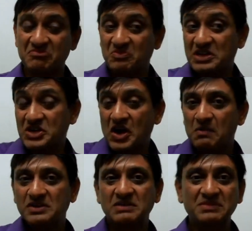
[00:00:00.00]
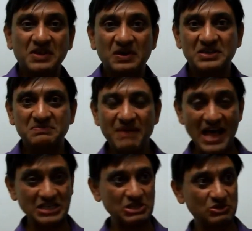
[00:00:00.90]
We'll talk about something called as
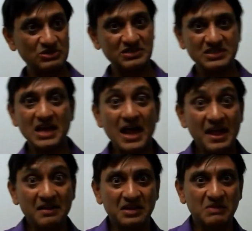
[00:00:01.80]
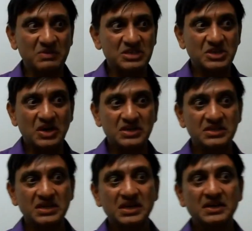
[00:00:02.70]
Maslow's hierarchy, which
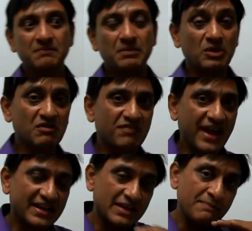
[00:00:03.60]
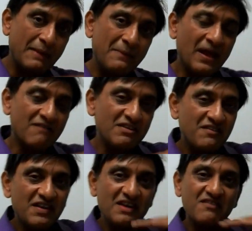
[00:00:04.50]
talks about a fact that people have
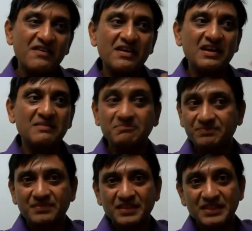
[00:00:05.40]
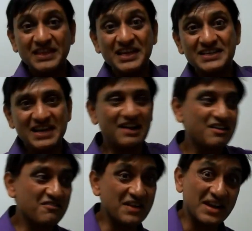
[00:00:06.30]
different needs at
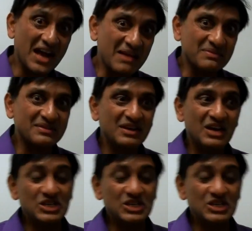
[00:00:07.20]
different times.